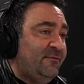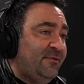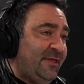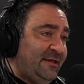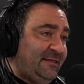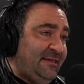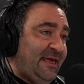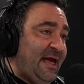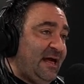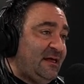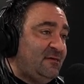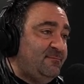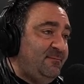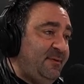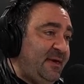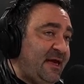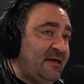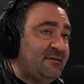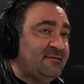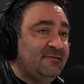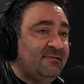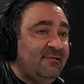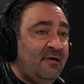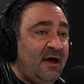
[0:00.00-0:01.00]
like the
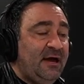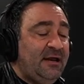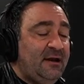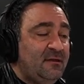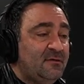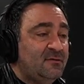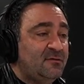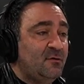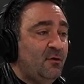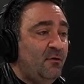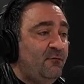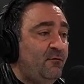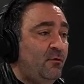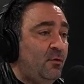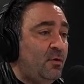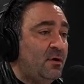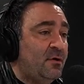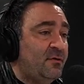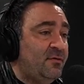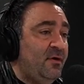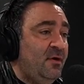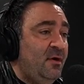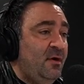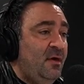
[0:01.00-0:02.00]
XPS line and so
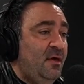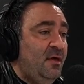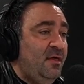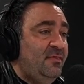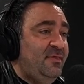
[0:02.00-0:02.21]
forth.